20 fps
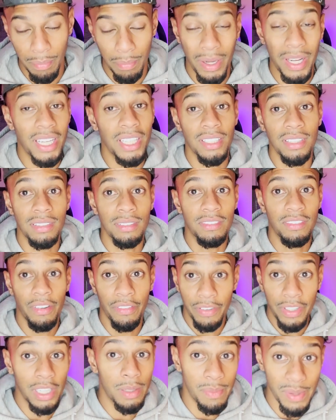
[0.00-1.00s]
But in the
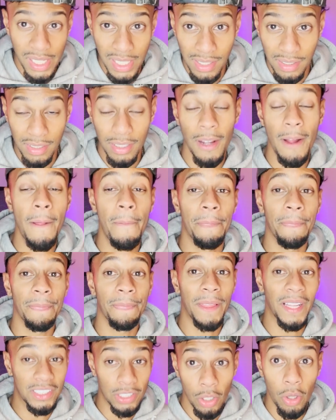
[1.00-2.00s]
Philippines,
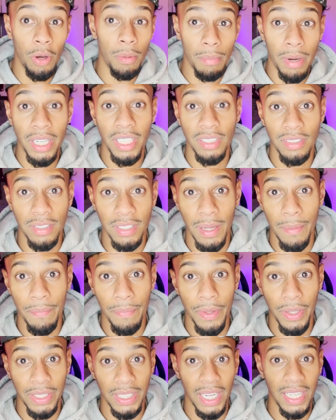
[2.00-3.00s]
that's a lot of money to
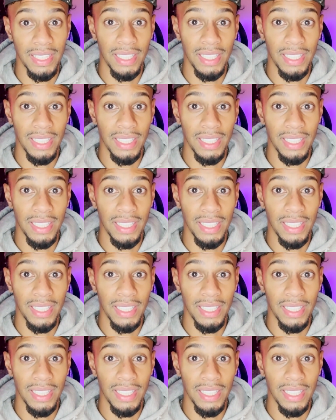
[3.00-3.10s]
them, okay?